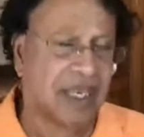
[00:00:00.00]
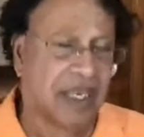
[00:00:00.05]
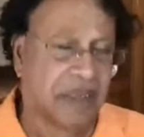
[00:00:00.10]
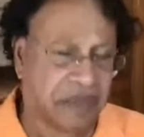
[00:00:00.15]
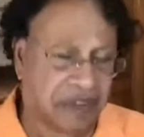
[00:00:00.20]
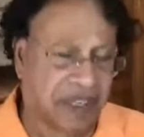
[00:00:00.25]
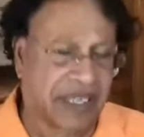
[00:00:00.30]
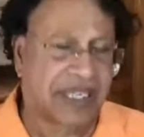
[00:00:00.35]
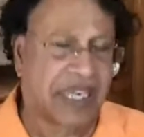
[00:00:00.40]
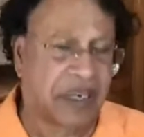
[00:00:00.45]

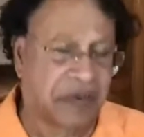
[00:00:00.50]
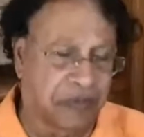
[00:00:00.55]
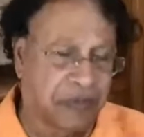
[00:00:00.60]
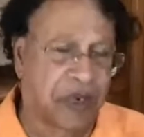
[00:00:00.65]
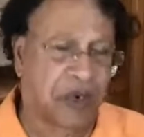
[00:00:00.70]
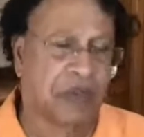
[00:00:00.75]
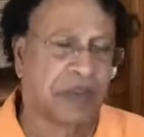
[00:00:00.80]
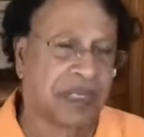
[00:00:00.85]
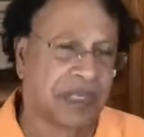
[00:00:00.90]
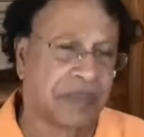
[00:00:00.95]
In fact, I've
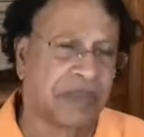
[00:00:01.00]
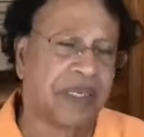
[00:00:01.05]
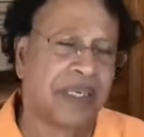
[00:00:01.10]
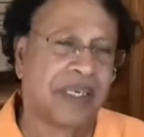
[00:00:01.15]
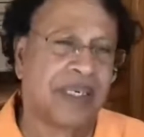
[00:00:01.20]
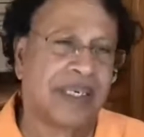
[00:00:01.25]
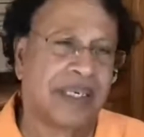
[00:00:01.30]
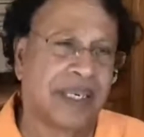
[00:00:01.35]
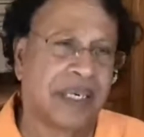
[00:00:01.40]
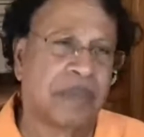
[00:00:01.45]
probably
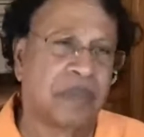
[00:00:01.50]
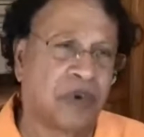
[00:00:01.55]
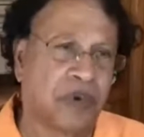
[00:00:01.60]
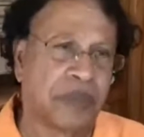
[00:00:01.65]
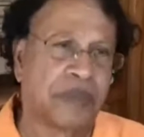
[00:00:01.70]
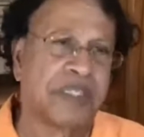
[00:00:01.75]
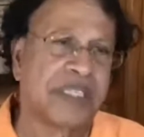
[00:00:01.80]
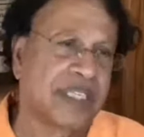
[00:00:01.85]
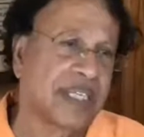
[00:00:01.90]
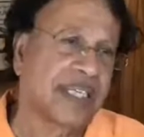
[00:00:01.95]
done
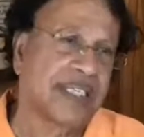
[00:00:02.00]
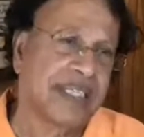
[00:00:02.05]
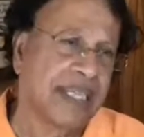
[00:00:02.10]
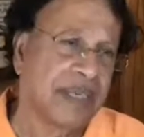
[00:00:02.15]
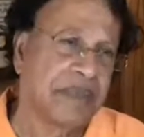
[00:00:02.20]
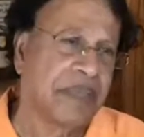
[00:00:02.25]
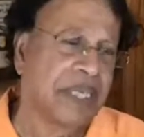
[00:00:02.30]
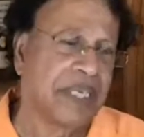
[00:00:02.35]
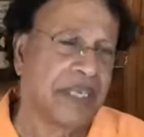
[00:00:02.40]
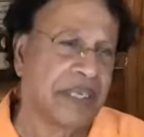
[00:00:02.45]
more mistakes
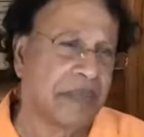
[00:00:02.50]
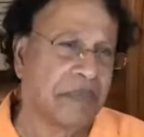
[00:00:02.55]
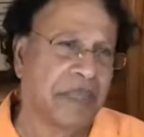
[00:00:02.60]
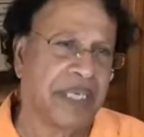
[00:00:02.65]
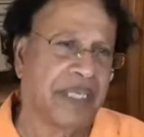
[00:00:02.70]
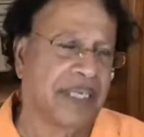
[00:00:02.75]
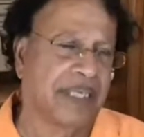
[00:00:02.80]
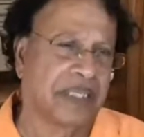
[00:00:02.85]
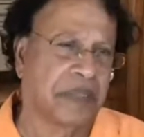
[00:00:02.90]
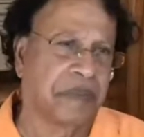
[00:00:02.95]
than
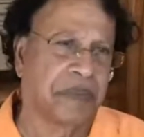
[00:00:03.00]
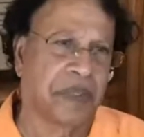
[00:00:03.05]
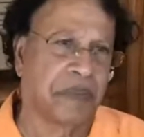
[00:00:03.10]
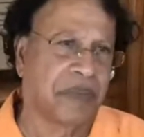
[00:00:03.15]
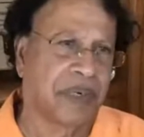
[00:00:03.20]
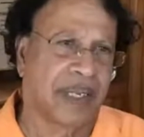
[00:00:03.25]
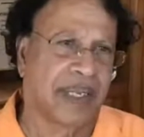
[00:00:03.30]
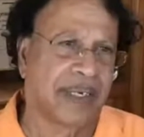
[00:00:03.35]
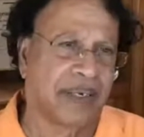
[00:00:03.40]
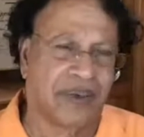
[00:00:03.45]
many other
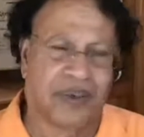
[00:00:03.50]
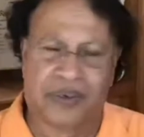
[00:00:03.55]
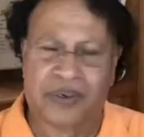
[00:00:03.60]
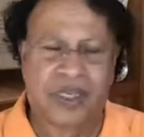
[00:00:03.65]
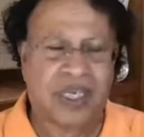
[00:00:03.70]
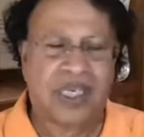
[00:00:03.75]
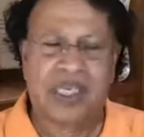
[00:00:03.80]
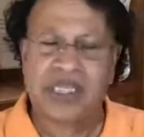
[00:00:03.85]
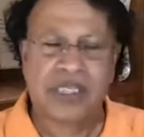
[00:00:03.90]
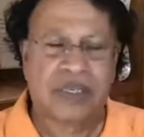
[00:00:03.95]
people I know.
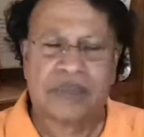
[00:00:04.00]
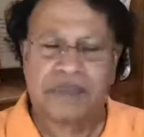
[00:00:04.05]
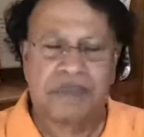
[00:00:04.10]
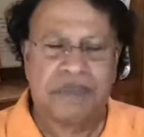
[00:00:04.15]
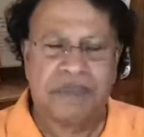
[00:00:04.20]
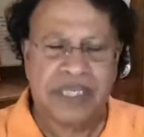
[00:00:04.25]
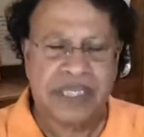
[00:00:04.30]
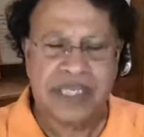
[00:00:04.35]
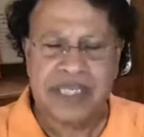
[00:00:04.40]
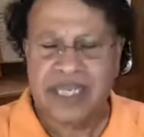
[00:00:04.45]
So
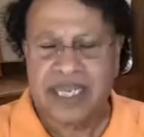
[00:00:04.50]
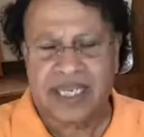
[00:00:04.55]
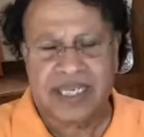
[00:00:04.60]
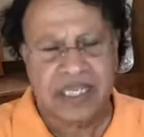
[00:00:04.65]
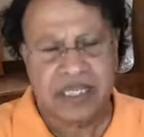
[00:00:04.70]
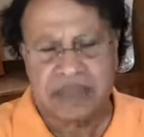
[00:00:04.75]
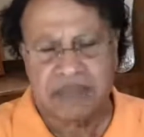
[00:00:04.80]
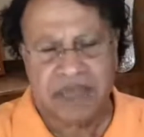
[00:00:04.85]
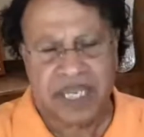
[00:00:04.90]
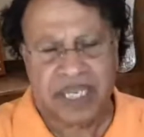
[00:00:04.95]

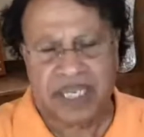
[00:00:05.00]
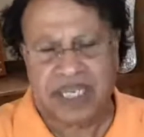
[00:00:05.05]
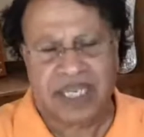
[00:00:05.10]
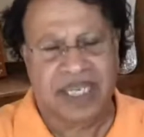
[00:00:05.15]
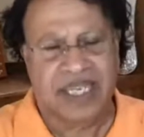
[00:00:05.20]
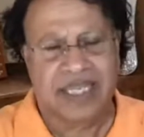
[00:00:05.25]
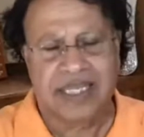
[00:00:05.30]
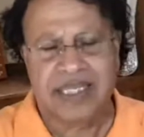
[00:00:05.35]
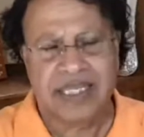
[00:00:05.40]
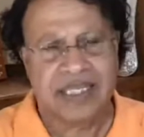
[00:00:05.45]
mistakes
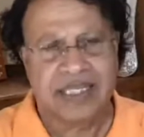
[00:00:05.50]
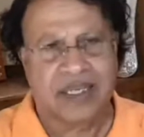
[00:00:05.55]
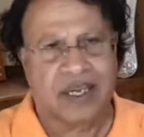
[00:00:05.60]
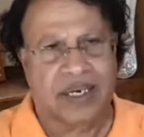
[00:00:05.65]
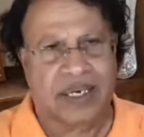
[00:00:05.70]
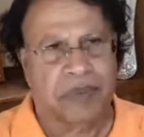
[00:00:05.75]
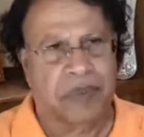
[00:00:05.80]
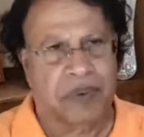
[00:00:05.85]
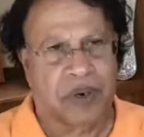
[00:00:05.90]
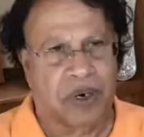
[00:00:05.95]
making is
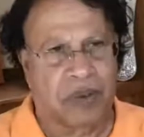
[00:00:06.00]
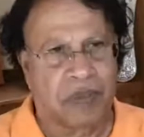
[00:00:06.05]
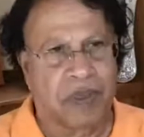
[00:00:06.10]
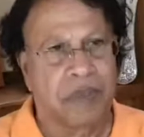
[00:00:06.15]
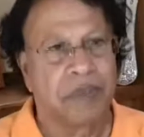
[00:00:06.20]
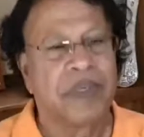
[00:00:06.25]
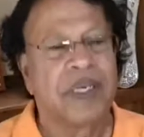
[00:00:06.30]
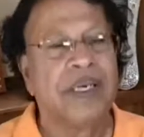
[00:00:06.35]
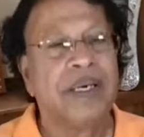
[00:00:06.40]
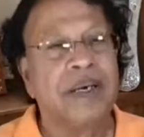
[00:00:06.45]
not a
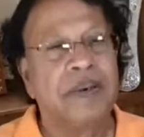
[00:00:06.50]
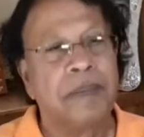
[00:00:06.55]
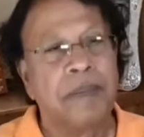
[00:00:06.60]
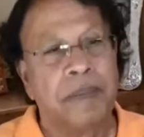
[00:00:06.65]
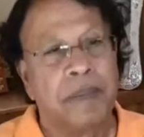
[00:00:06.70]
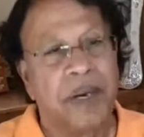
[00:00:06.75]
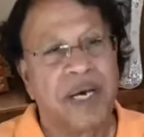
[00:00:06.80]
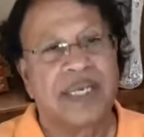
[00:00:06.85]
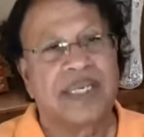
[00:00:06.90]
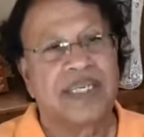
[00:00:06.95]
problem,
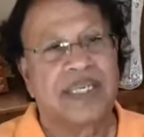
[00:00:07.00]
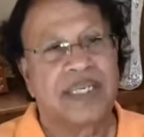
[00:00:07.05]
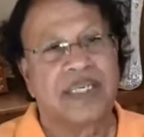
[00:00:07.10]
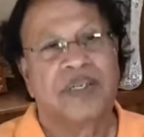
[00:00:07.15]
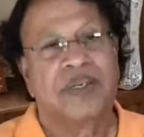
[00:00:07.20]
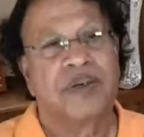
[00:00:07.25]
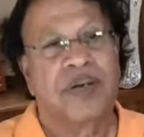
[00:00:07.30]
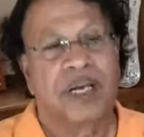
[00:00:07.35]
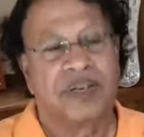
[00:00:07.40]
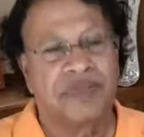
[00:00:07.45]
but
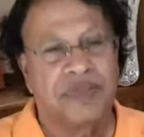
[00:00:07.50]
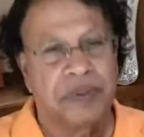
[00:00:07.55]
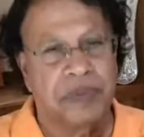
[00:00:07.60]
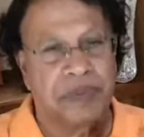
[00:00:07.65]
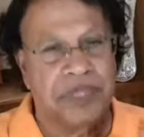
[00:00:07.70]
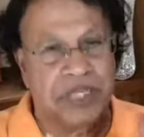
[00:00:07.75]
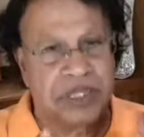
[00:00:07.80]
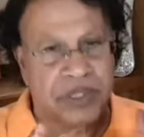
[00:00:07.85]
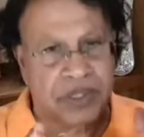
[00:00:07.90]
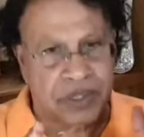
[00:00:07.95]
you have to
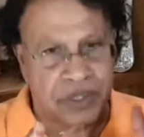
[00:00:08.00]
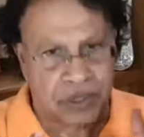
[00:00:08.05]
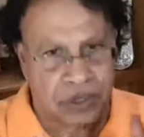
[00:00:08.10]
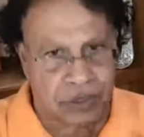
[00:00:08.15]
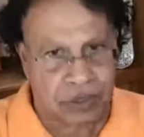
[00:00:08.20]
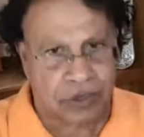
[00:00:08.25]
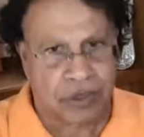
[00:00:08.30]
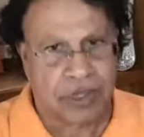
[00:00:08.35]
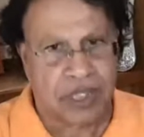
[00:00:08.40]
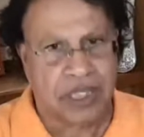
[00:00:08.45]
be
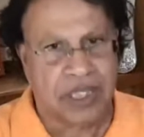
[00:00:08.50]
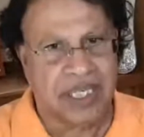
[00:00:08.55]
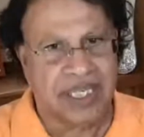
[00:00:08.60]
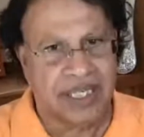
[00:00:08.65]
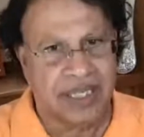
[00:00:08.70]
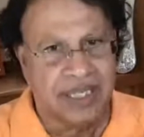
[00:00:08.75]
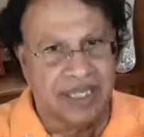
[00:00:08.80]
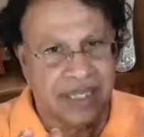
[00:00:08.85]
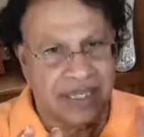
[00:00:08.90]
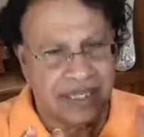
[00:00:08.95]

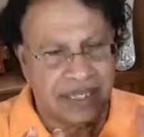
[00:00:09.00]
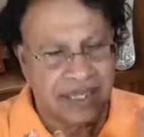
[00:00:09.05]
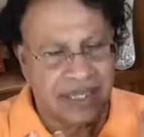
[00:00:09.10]
totally